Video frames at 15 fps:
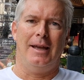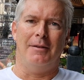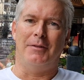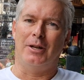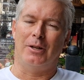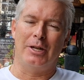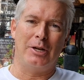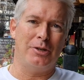
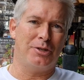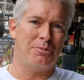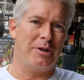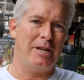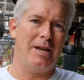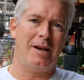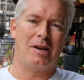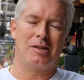If it only goes
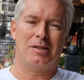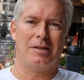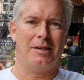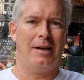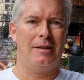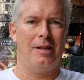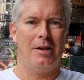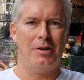20x,
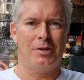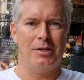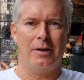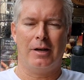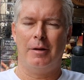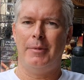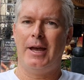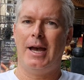I think you're
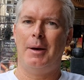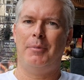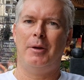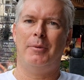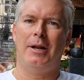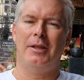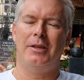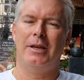still gonna be
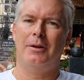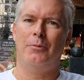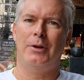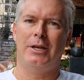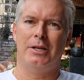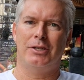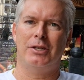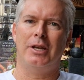happy, but I think
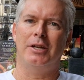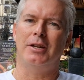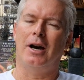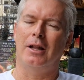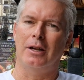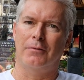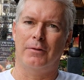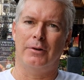we could see
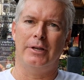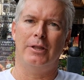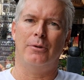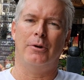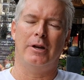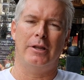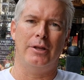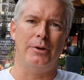$1 for either
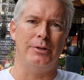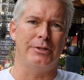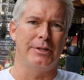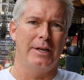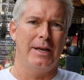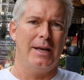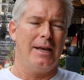one of those.